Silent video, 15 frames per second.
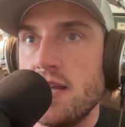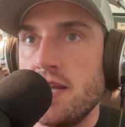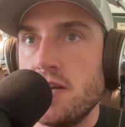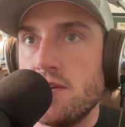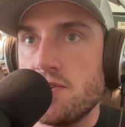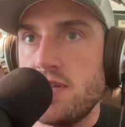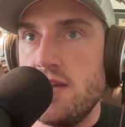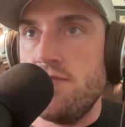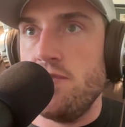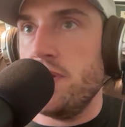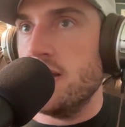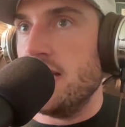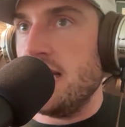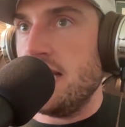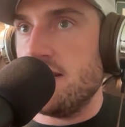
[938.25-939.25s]
See if you can
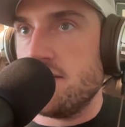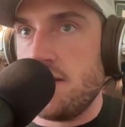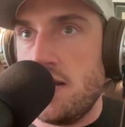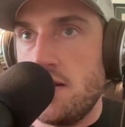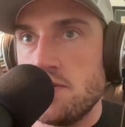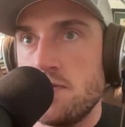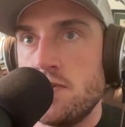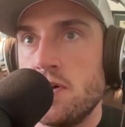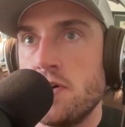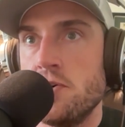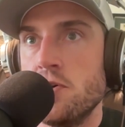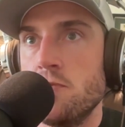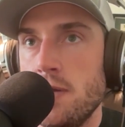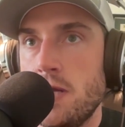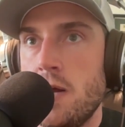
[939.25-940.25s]
get any discounts for our
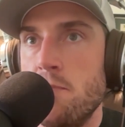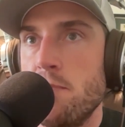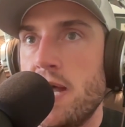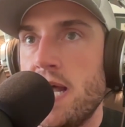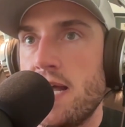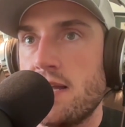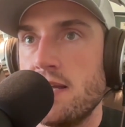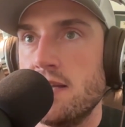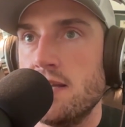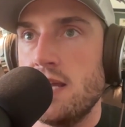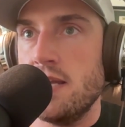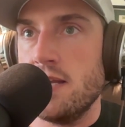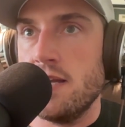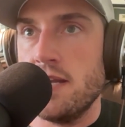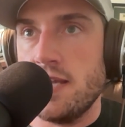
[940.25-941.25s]
group. Come back and
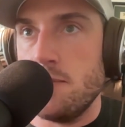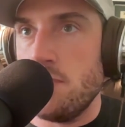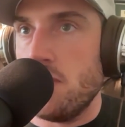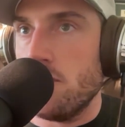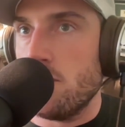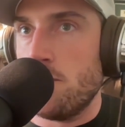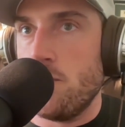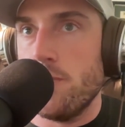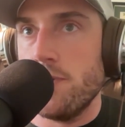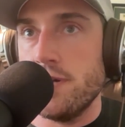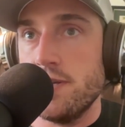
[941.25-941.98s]
kind of give me a report.